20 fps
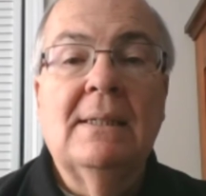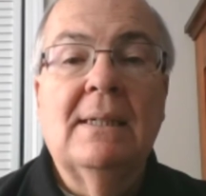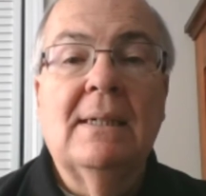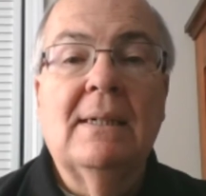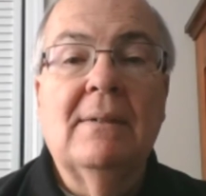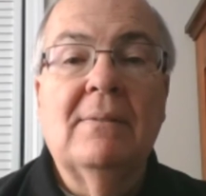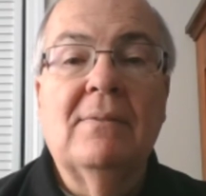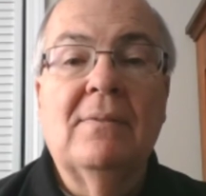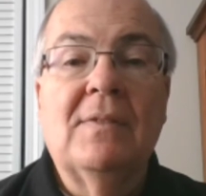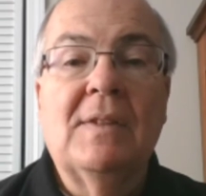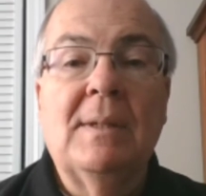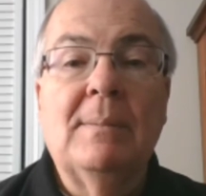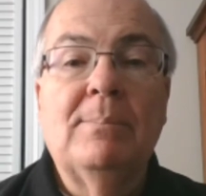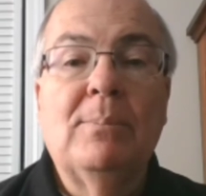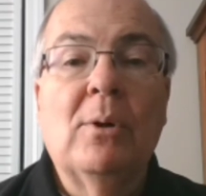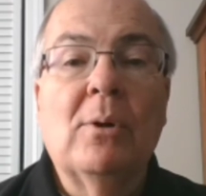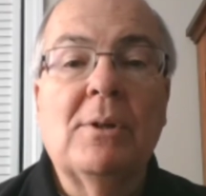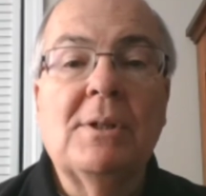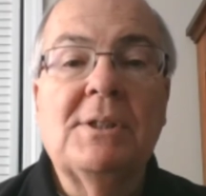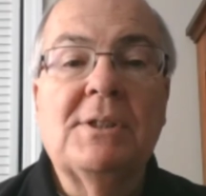of the
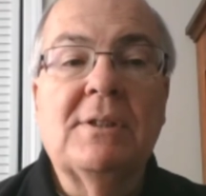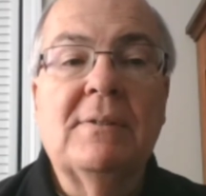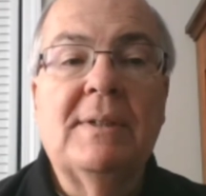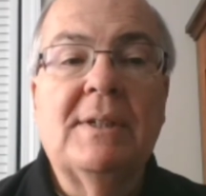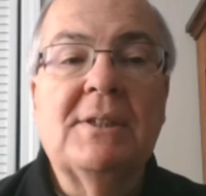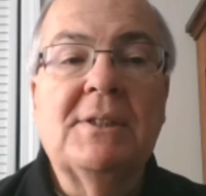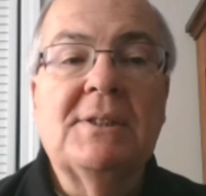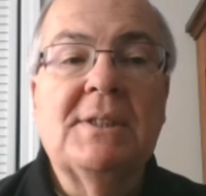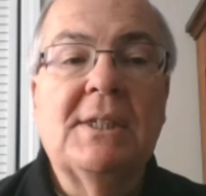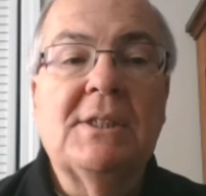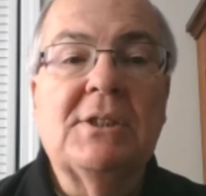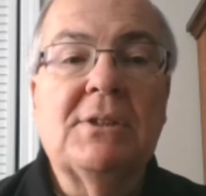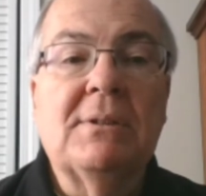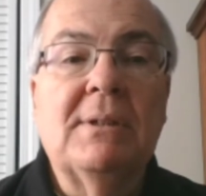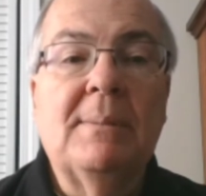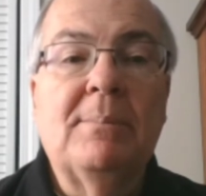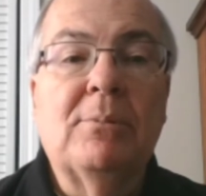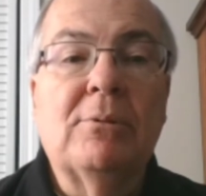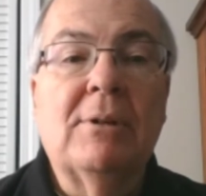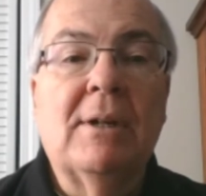importance of
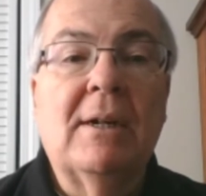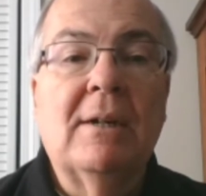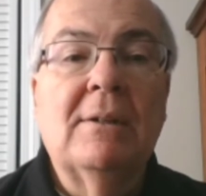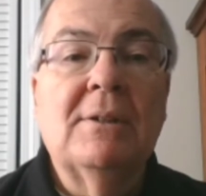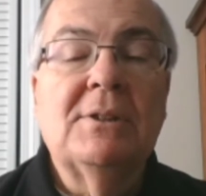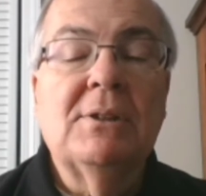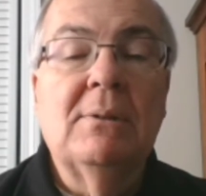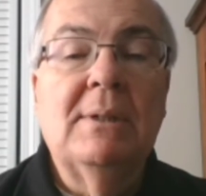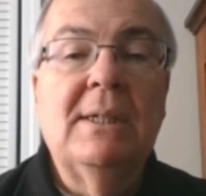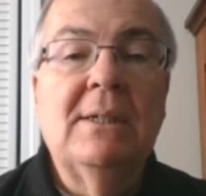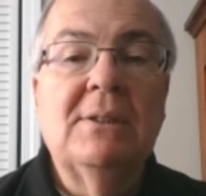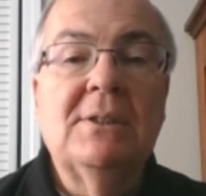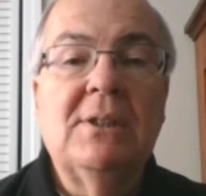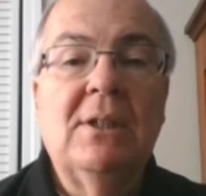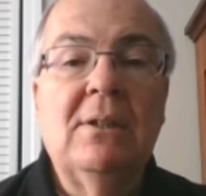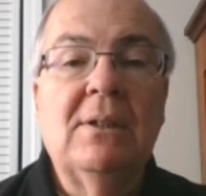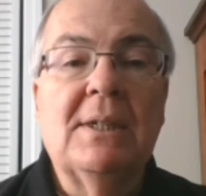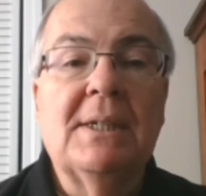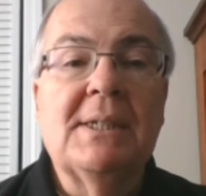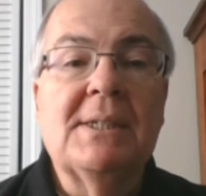intercessory prayer. So here's
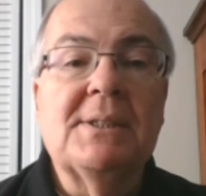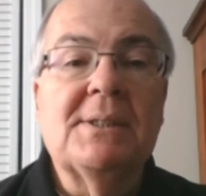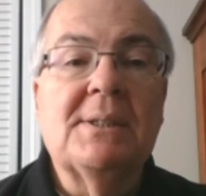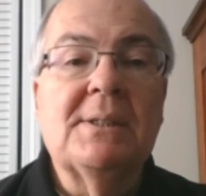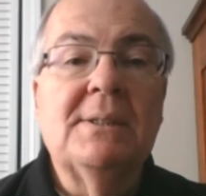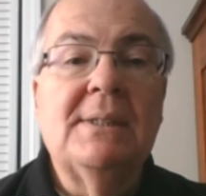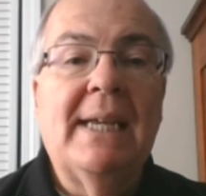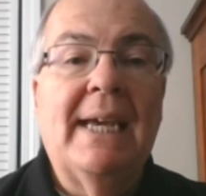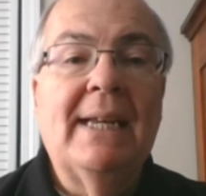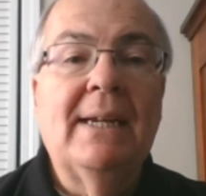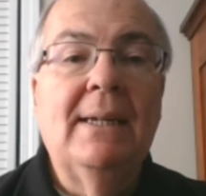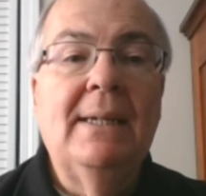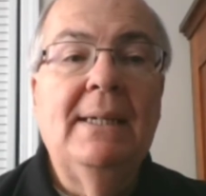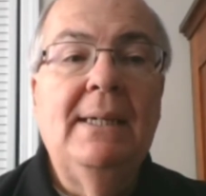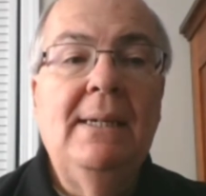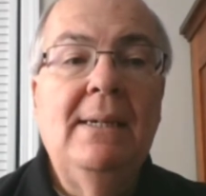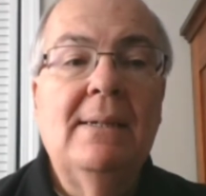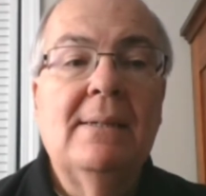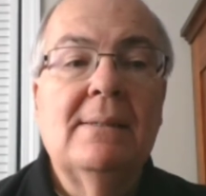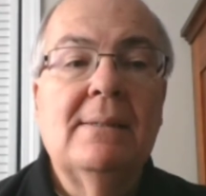our list
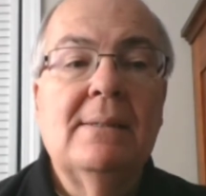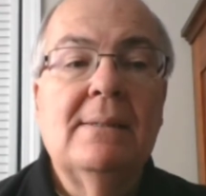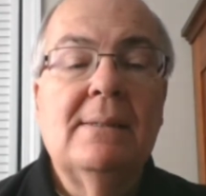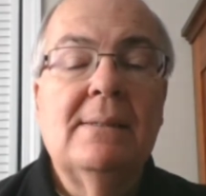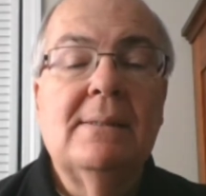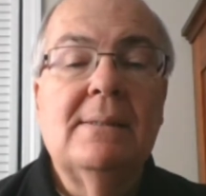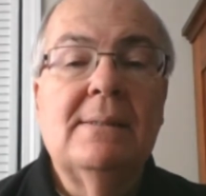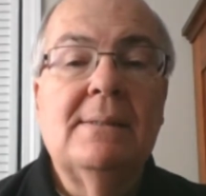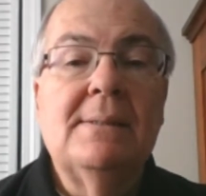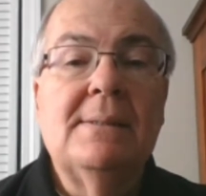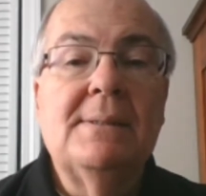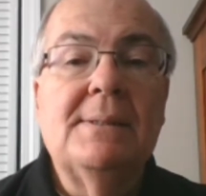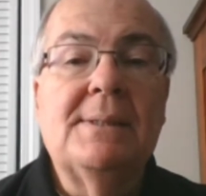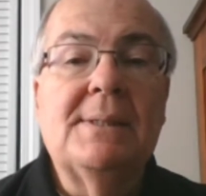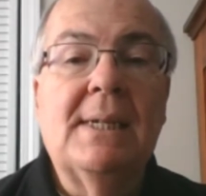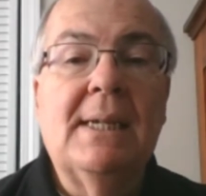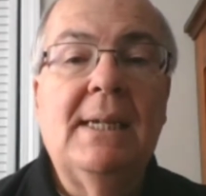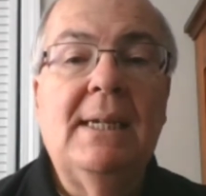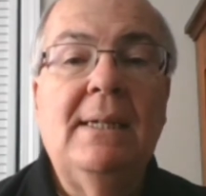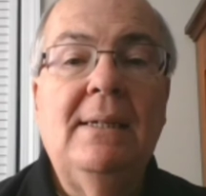Natalie,
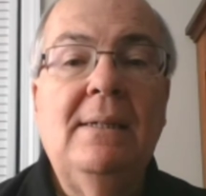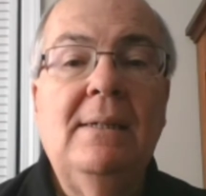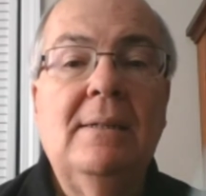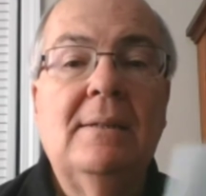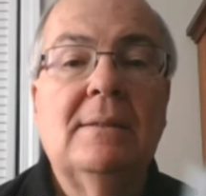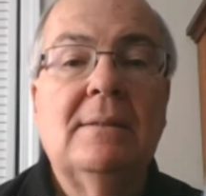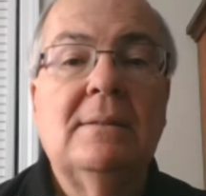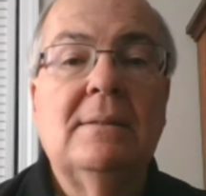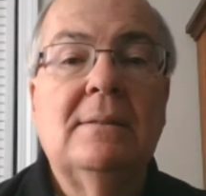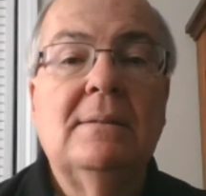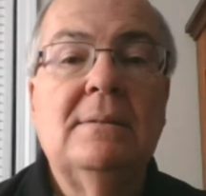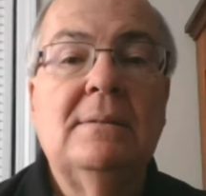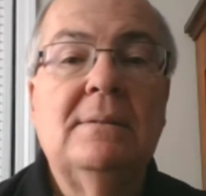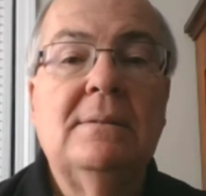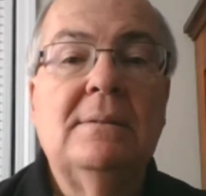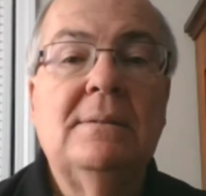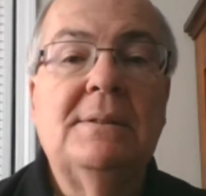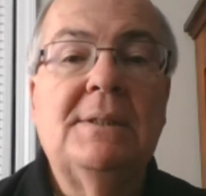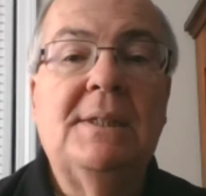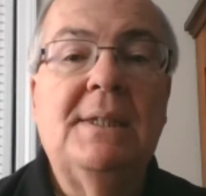Zane,
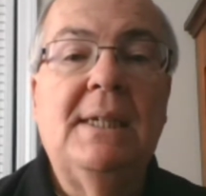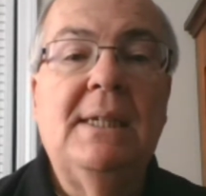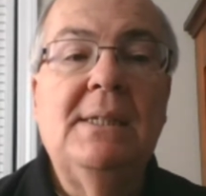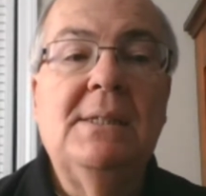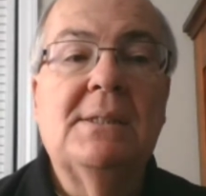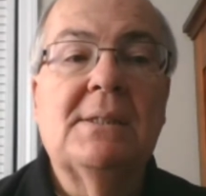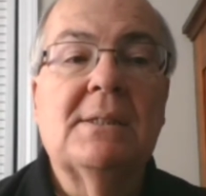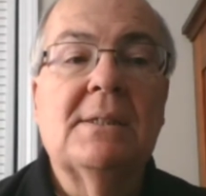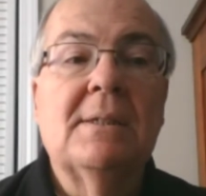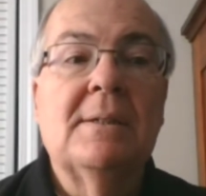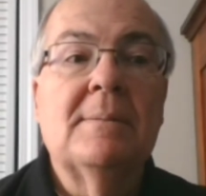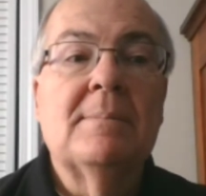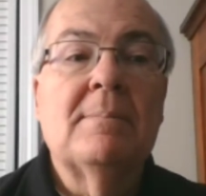Denise,